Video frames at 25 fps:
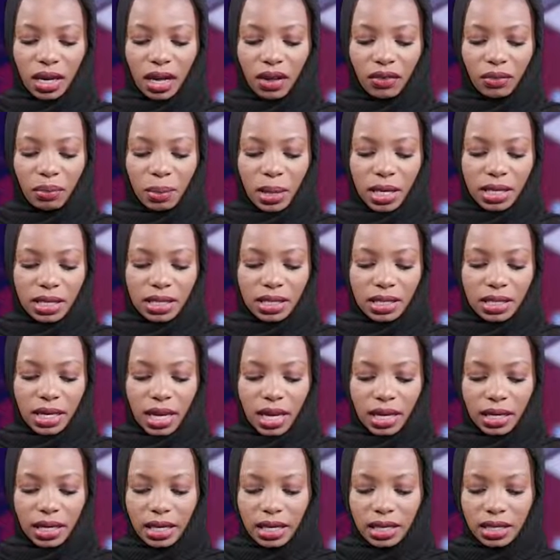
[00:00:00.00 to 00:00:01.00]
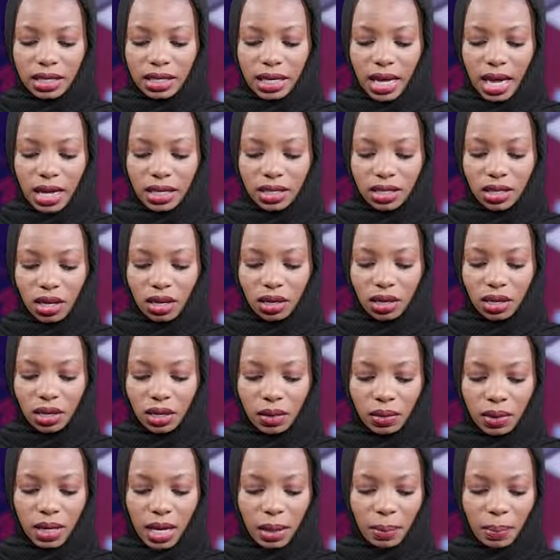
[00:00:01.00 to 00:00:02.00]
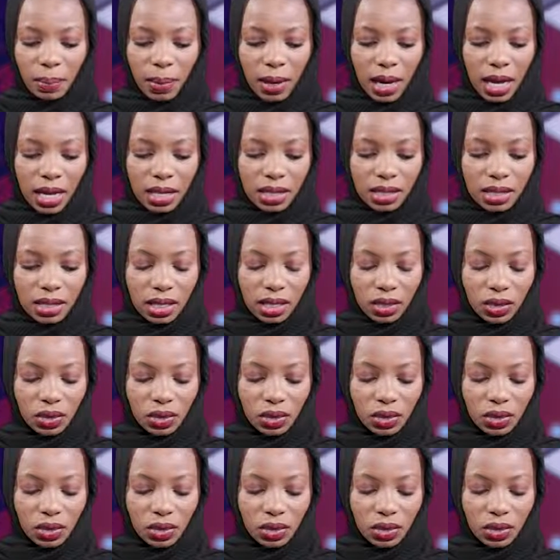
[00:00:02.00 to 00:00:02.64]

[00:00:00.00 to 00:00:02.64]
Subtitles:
government said it has concluded plans